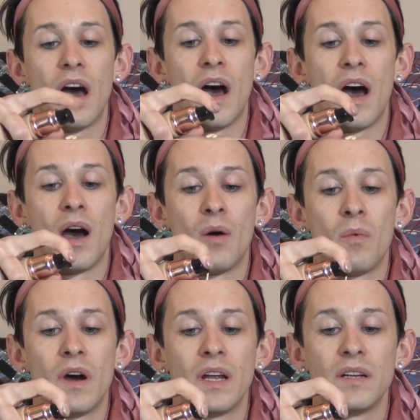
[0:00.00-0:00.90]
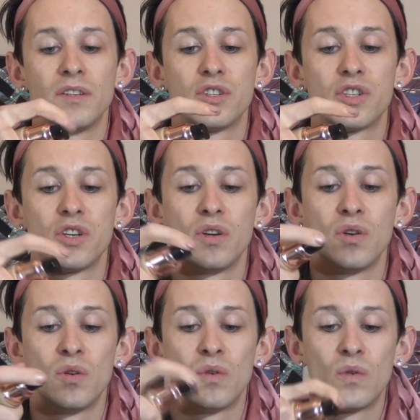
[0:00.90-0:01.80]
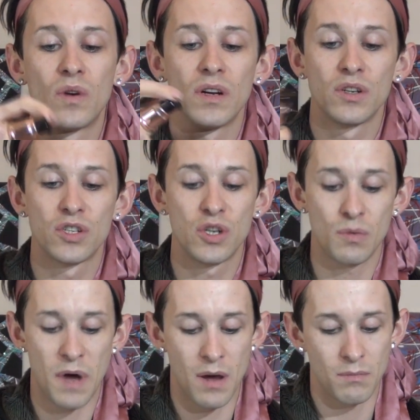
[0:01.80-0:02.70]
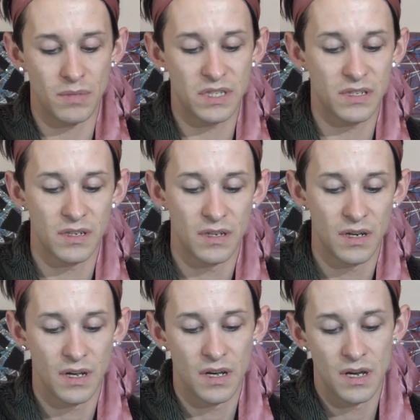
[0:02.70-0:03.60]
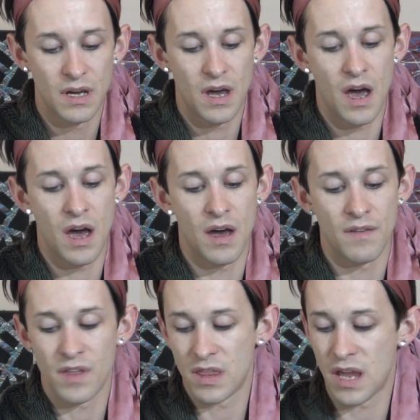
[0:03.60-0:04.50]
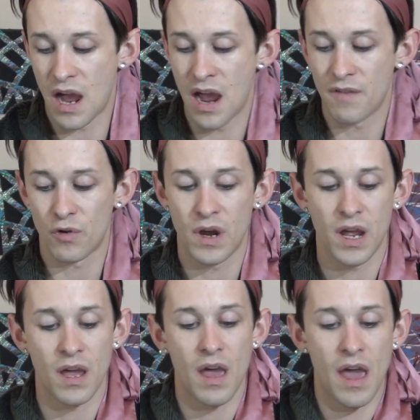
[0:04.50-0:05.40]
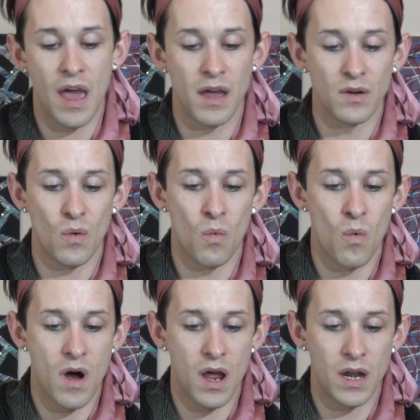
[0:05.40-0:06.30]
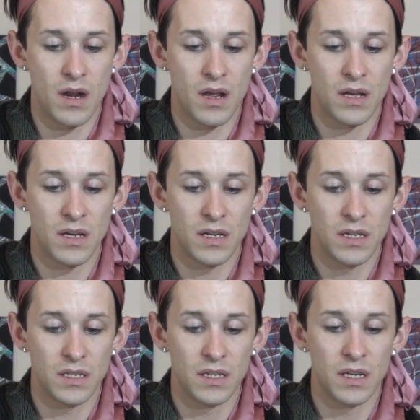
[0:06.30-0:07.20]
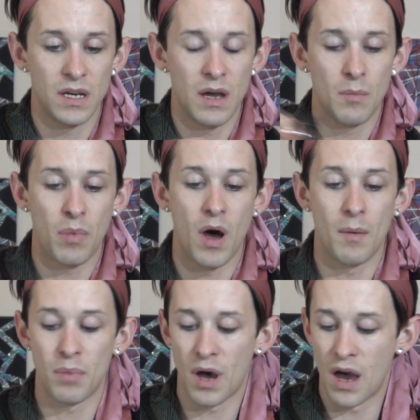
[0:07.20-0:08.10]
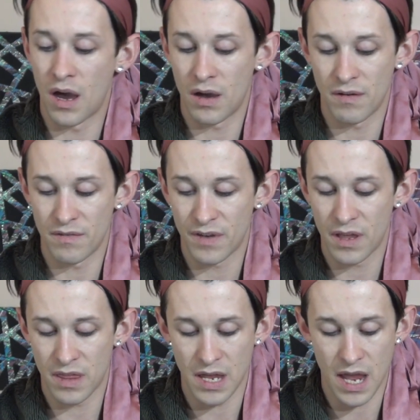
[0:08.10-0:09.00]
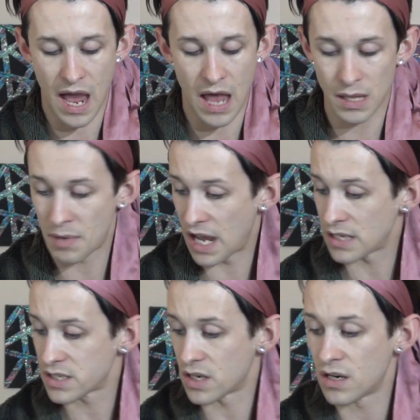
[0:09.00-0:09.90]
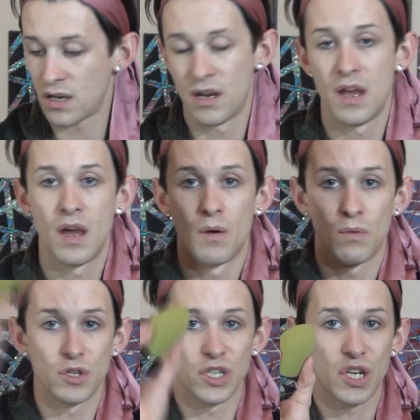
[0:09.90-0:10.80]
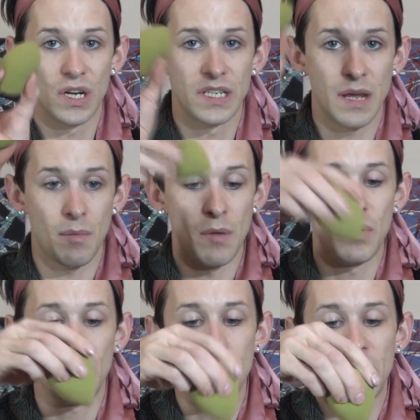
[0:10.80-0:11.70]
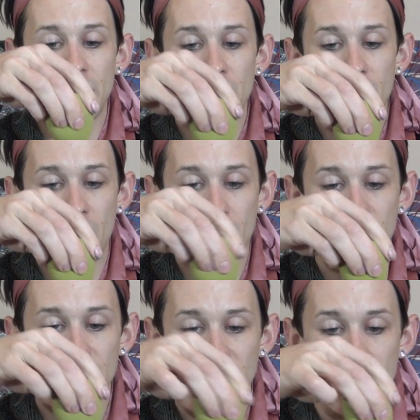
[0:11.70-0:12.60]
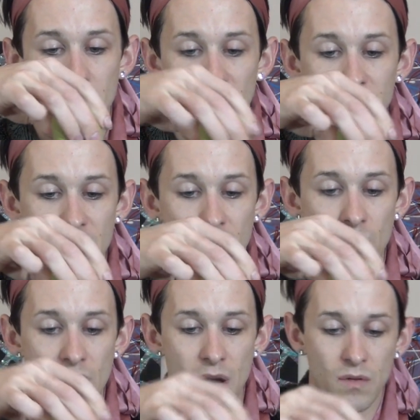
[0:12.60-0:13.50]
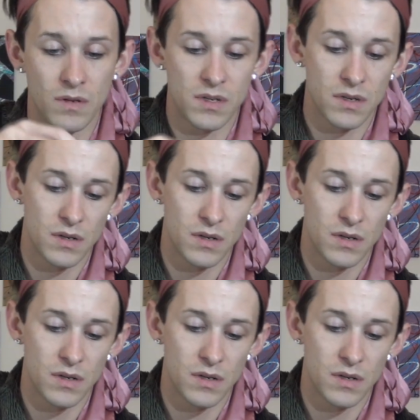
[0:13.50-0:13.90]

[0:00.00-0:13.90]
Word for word: uh, one, two, two pumps of the Ivory and one pump of the Alabaster. We're just gonna take my Beauty Blender and we're just gonna mix that around.